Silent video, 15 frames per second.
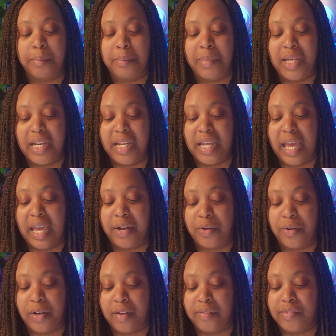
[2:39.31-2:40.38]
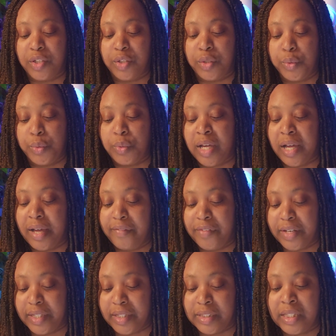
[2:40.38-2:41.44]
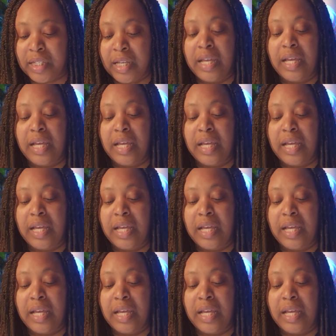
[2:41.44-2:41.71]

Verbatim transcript: mediator of the new covenant.